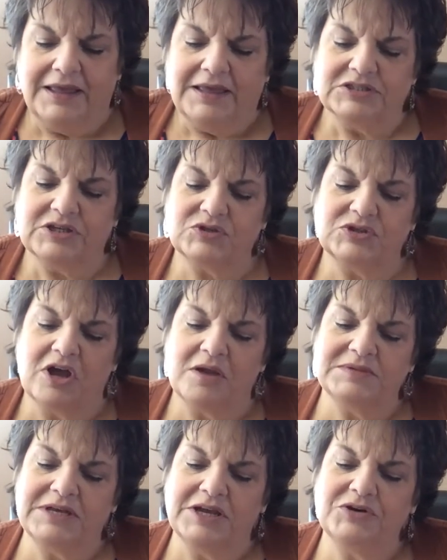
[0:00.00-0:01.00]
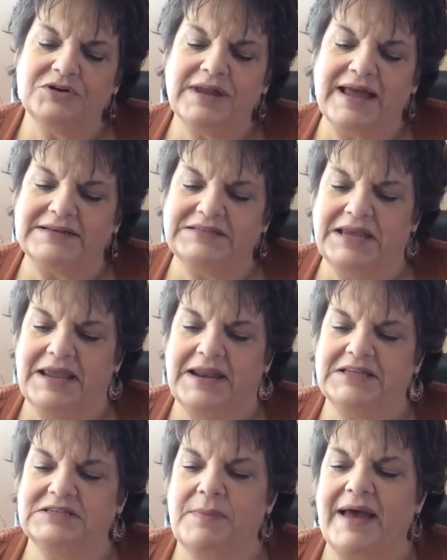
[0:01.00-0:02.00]
So Psalms 119
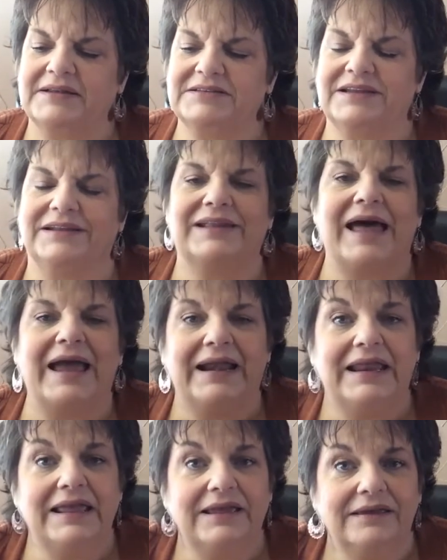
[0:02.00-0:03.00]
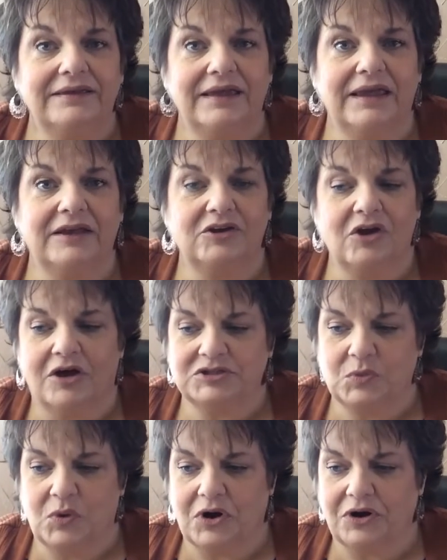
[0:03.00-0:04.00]
is about delighting in
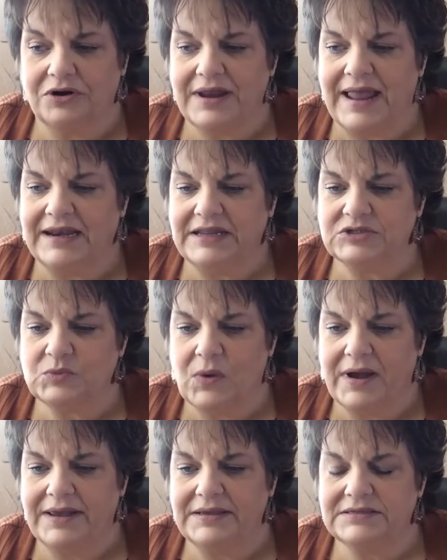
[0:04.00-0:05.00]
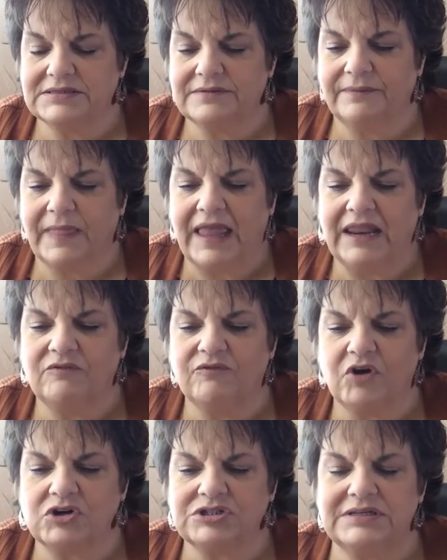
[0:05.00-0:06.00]
God's word and his ways. And in
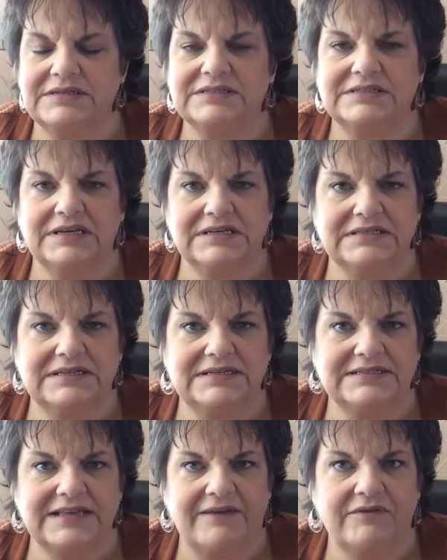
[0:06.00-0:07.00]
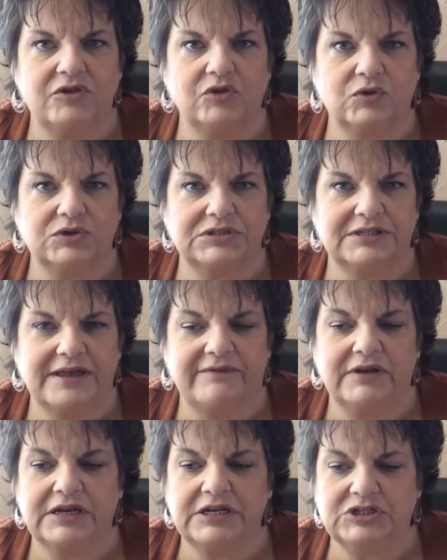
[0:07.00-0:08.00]
verses 67 through
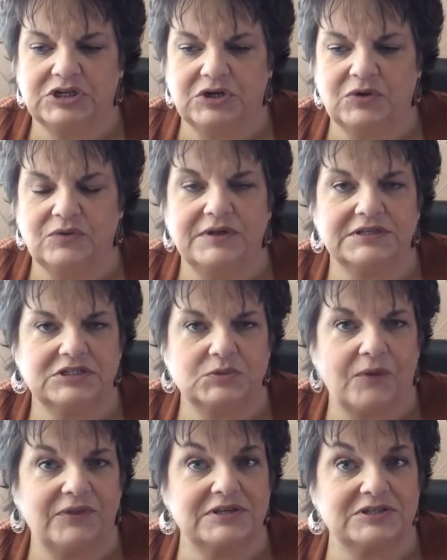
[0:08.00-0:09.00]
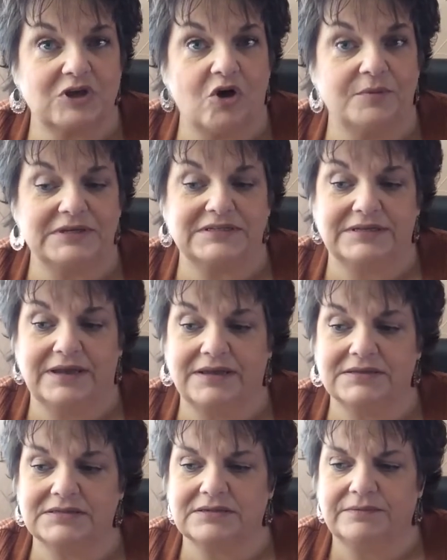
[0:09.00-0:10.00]
72, this is what the psalmist
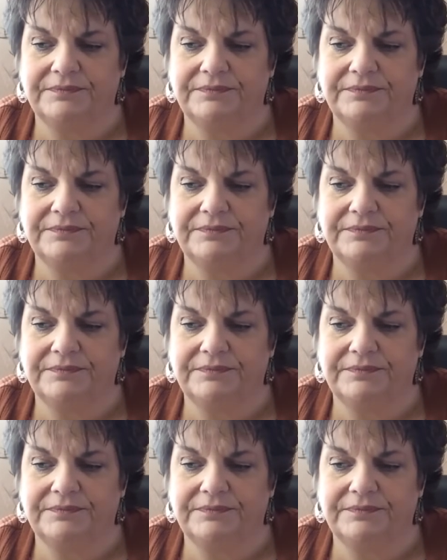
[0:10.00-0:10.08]
says.